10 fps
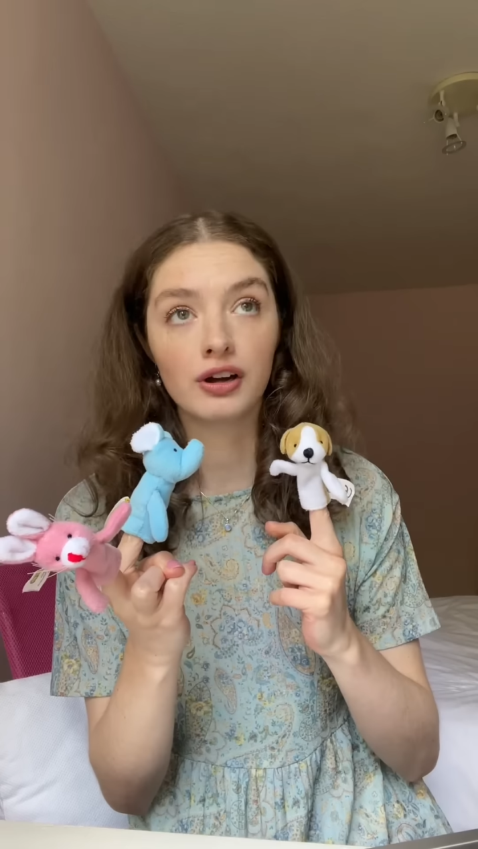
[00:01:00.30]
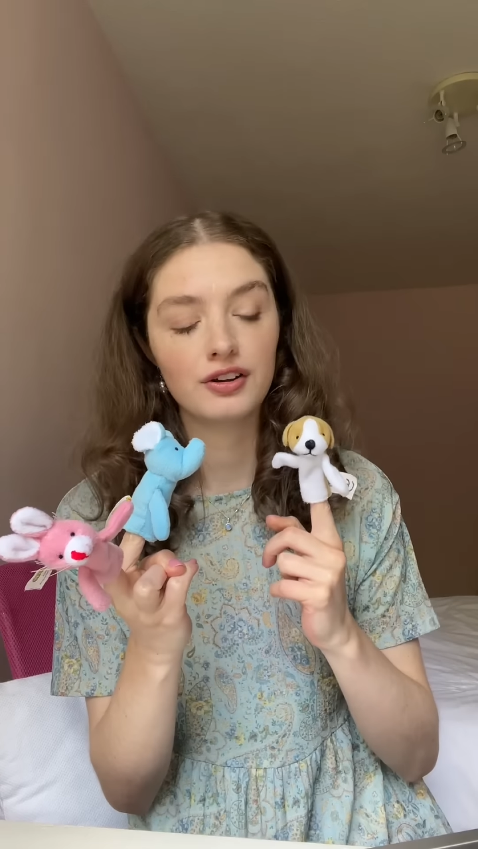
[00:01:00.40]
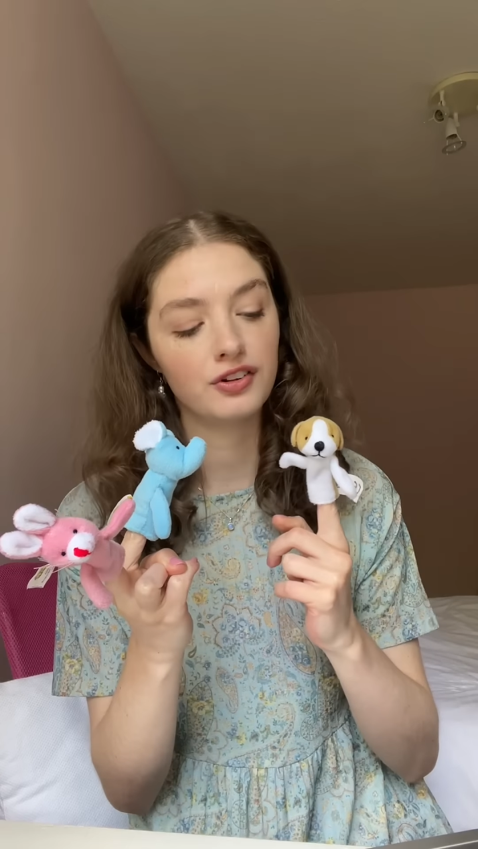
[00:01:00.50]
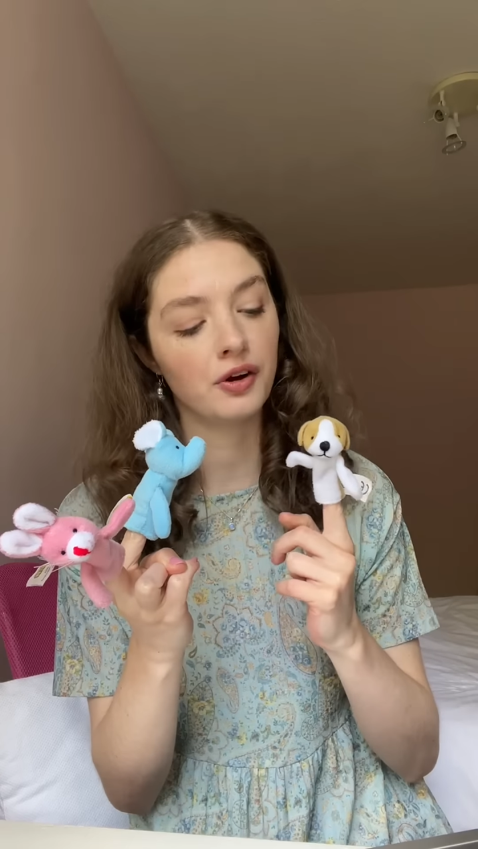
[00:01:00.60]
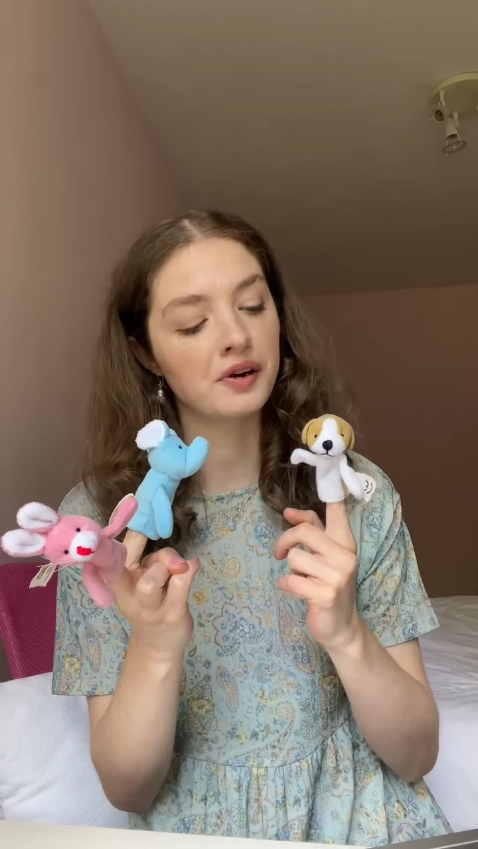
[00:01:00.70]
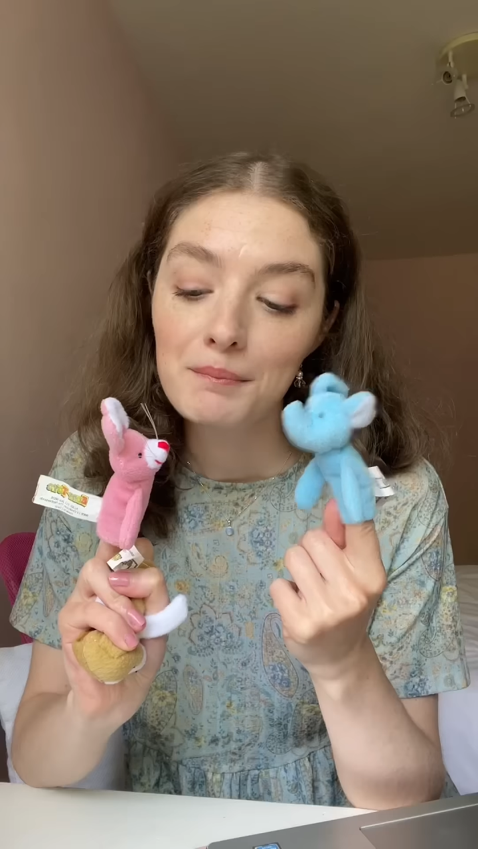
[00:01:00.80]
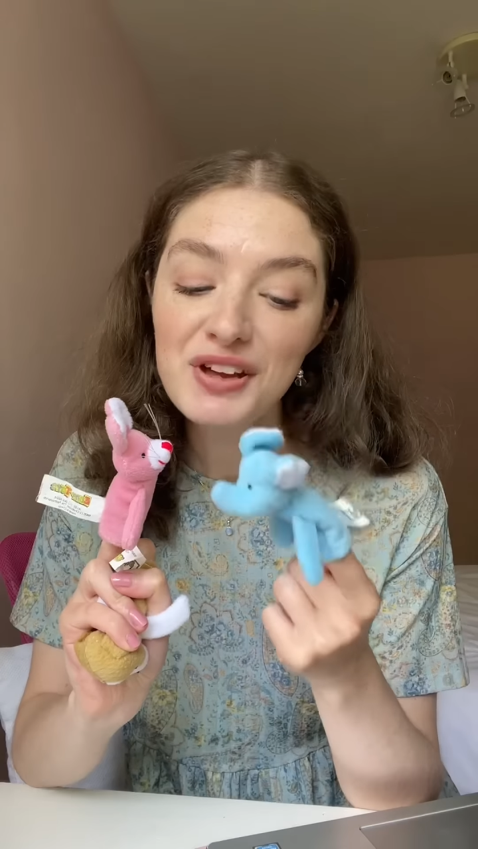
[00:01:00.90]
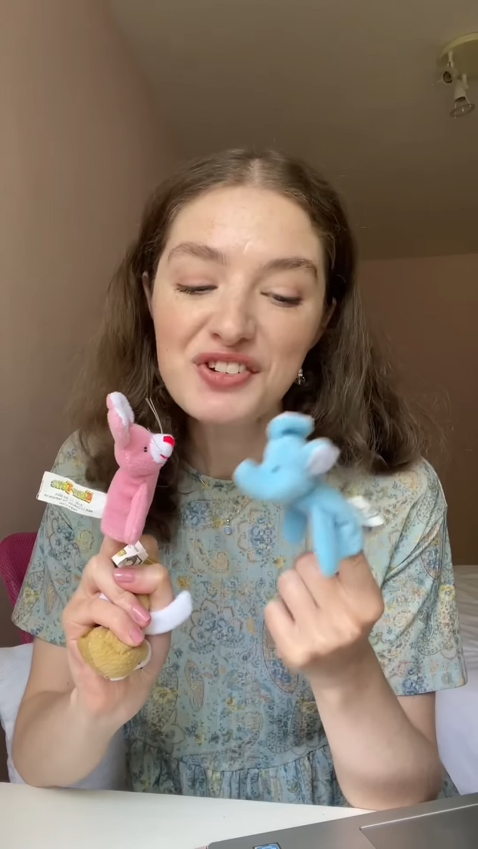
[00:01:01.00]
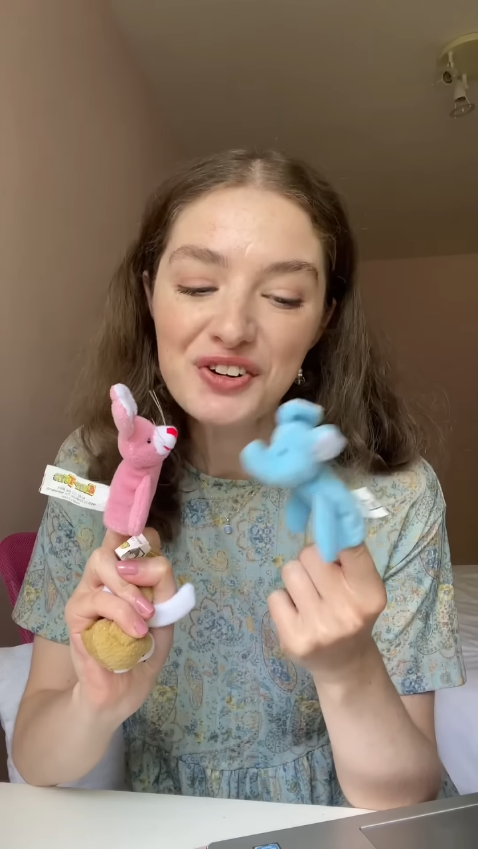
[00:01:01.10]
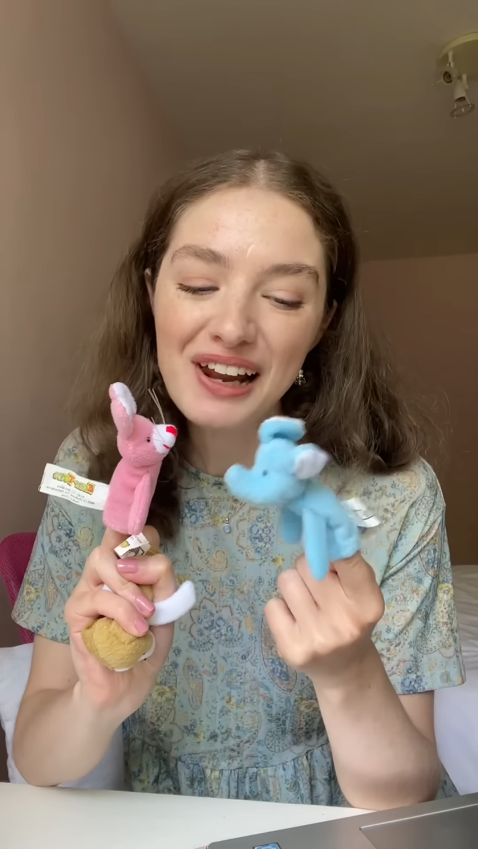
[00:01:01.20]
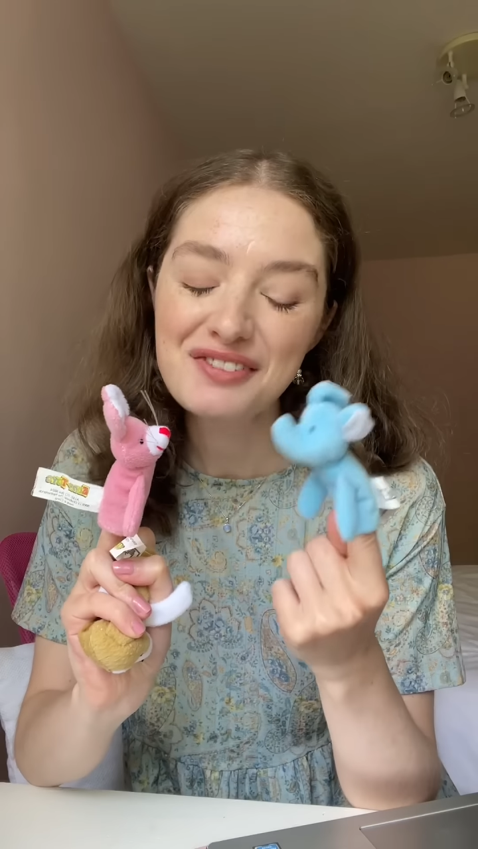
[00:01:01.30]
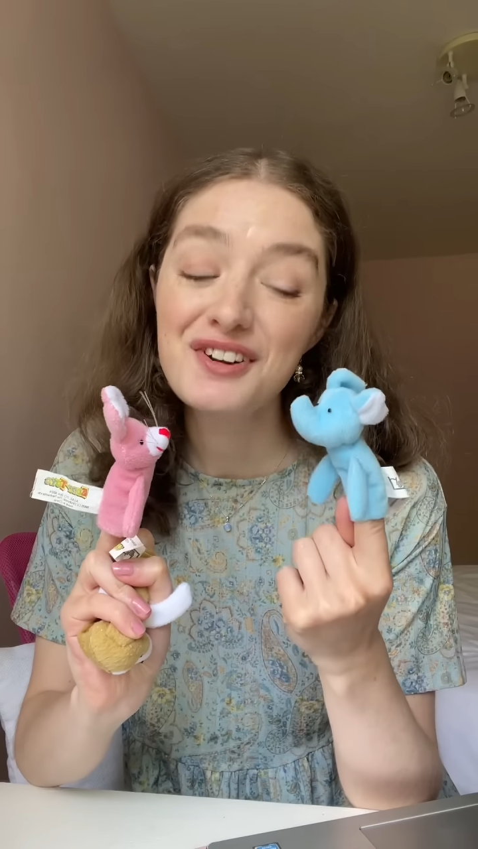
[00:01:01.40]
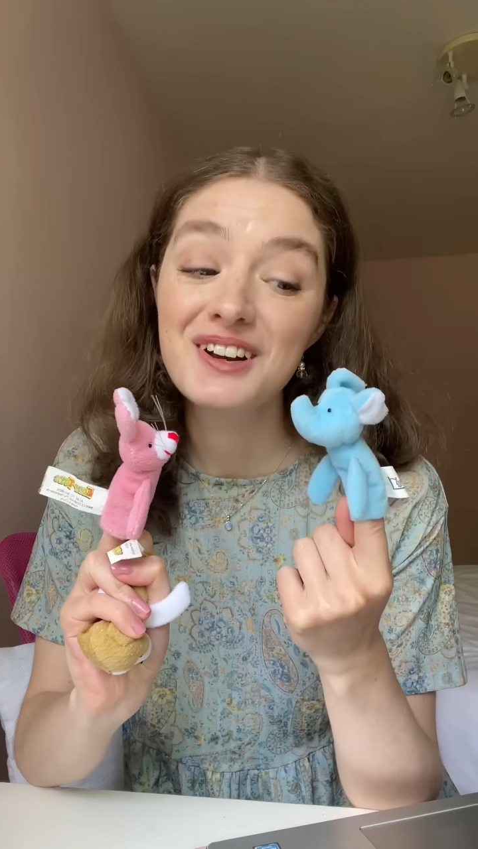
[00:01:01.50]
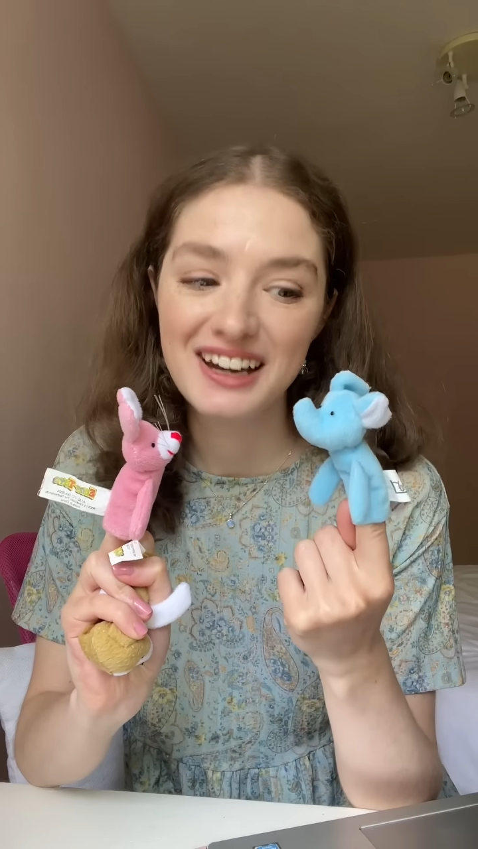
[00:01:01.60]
sorry. Mr. Elephant